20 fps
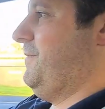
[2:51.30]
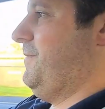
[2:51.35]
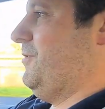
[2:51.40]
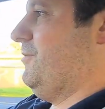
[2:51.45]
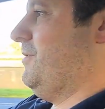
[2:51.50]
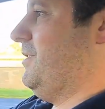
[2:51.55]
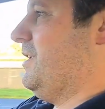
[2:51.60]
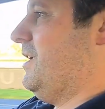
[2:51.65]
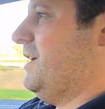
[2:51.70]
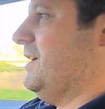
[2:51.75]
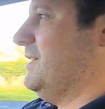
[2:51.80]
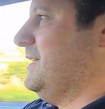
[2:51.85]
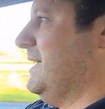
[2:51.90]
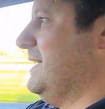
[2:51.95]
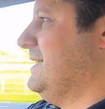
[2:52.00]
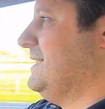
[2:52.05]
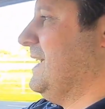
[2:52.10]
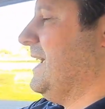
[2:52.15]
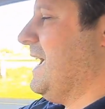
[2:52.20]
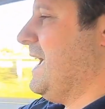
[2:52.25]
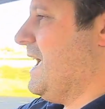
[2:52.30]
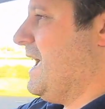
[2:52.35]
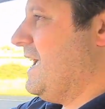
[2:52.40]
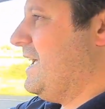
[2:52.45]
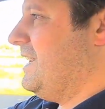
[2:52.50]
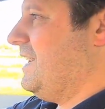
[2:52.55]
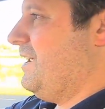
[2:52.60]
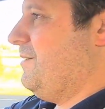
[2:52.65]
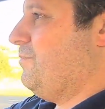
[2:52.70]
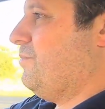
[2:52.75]
if you got into
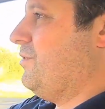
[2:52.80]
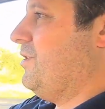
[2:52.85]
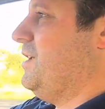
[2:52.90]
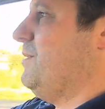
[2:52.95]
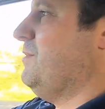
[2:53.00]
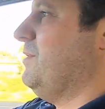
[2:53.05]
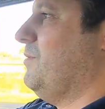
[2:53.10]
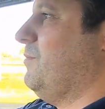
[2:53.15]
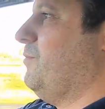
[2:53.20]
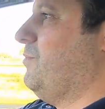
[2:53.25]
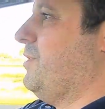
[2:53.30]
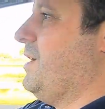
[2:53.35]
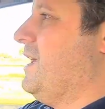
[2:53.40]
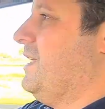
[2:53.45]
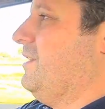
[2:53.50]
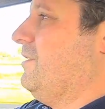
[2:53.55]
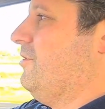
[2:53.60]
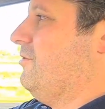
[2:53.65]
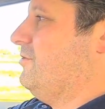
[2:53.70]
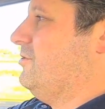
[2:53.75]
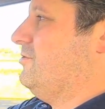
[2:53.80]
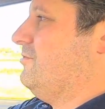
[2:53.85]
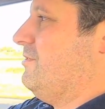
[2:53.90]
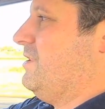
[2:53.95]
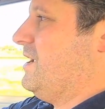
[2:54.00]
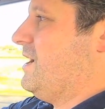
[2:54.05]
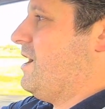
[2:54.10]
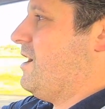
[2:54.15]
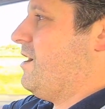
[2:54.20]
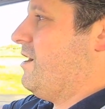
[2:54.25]
any premium brand
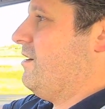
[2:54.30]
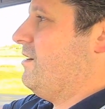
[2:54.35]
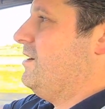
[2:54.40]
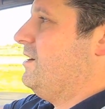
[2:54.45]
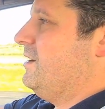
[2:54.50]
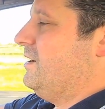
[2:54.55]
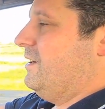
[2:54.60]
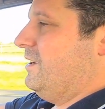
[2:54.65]
luxury car